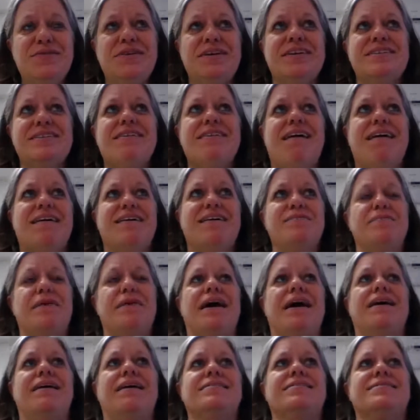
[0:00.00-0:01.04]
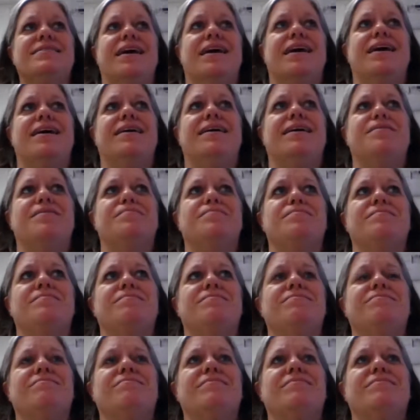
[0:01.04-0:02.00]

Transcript: we're going to talk about um,